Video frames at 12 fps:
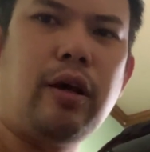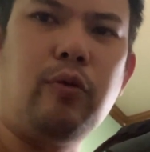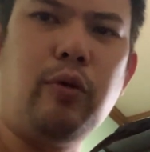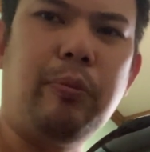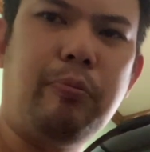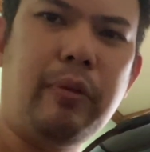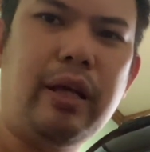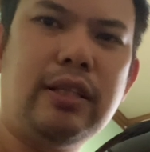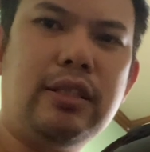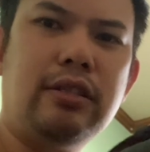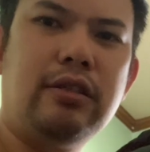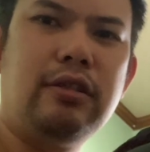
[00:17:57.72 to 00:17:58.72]

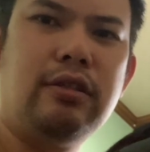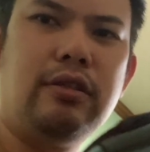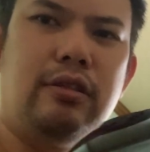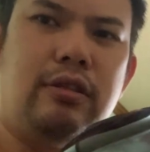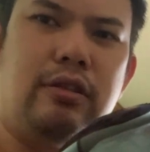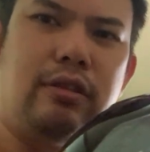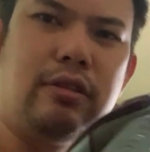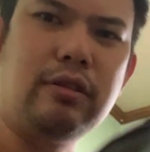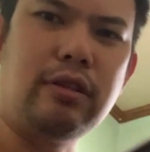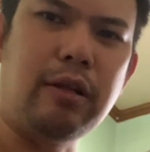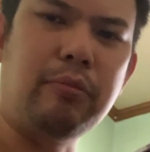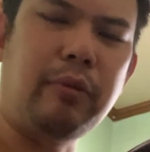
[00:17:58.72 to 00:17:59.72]
equipments
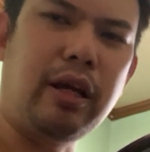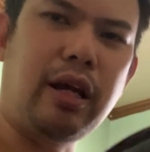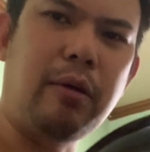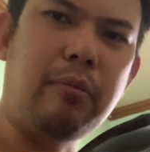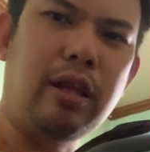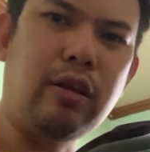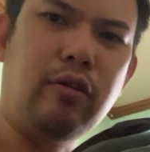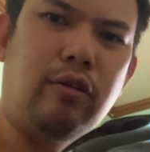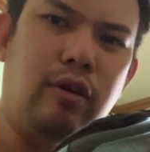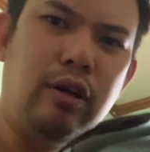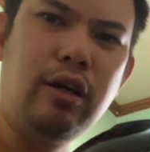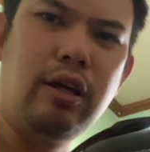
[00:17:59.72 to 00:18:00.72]
that may come along
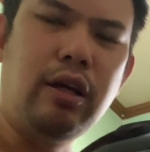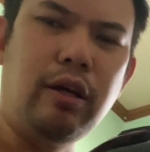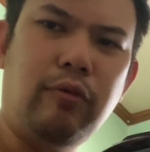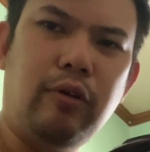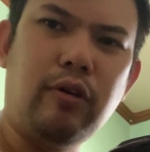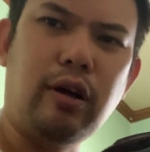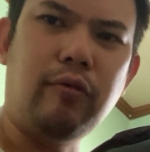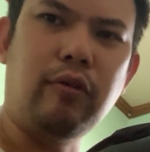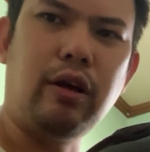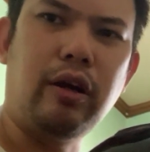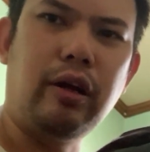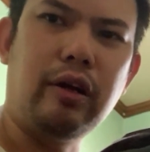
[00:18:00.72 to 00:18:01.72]
if you have
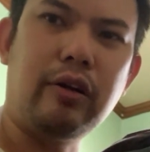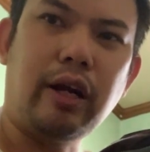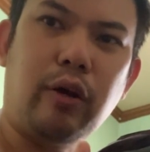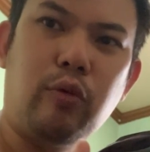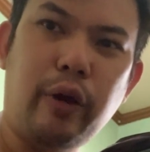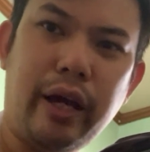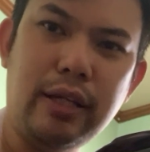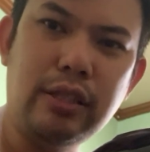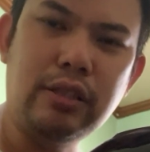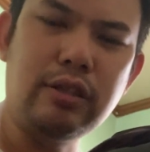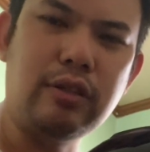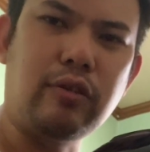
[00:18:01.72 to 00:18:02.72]
a
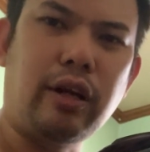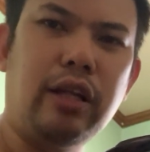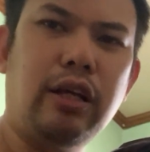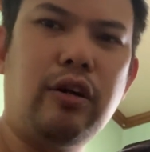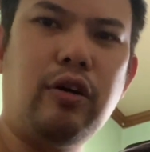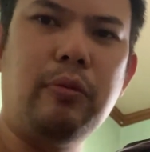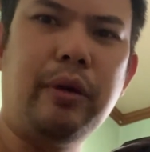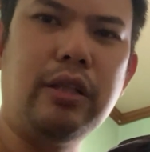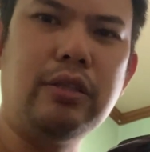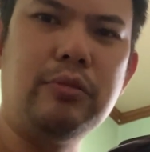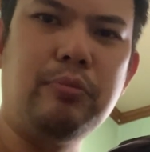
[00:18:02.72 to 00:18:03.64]
request or any comments,